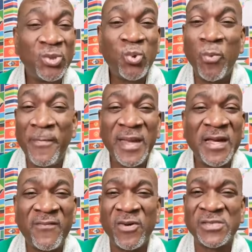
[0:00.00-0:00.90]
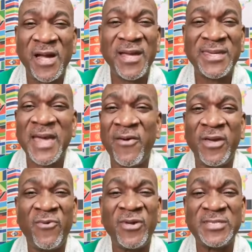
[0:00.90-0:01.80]
Too many many of us are
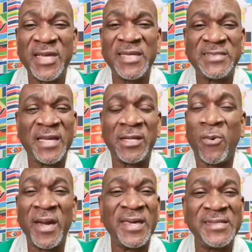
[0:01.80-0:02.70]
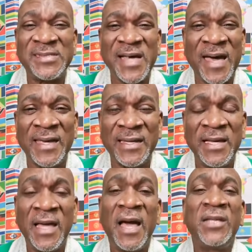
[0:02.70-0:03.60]
carrying rejection on our inside,
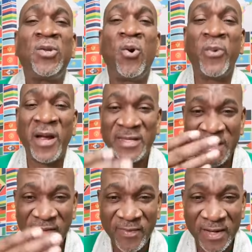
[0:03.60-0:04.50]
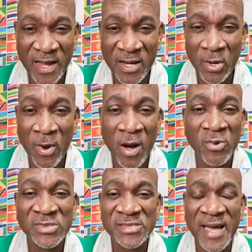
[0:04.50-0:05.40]
though we are delivered on our
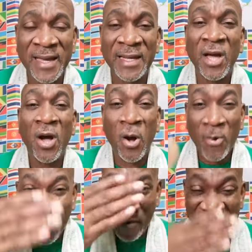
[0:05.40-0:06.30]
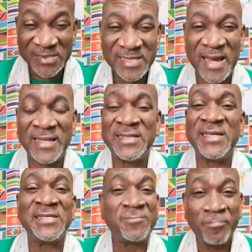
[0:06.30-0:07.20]
outside. Our
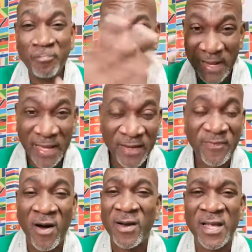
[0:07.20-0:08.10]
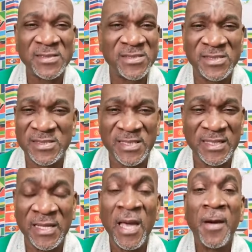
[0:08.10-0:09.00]
Christianity is plain for others to
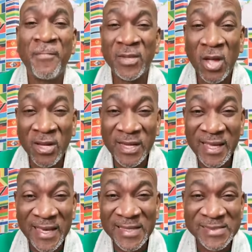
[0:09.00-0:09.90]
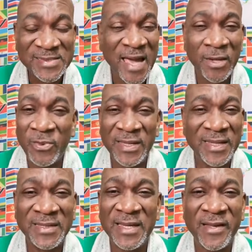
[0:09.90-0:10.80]
see, but on the inside we
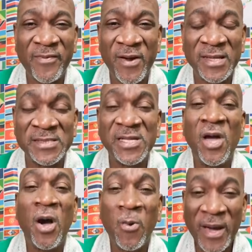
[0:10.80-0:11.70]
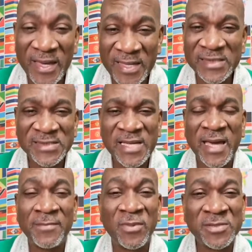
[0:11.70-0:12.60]
need deliverance. Our
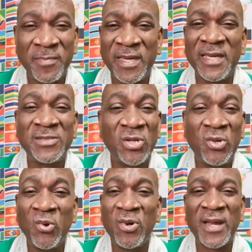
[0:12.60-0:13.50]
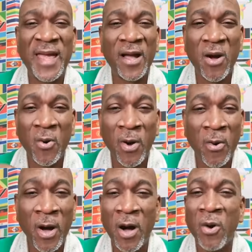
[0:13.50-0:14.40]
inside must begin to look like how
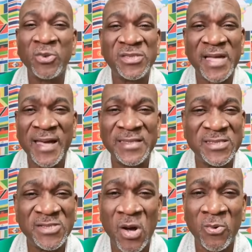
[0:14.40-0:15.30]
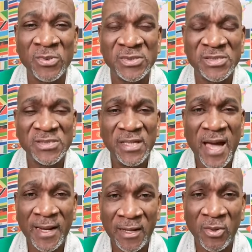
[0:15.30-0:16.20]
our outside sounds
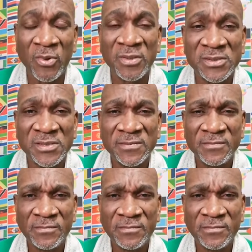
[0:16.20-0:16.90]
and looks.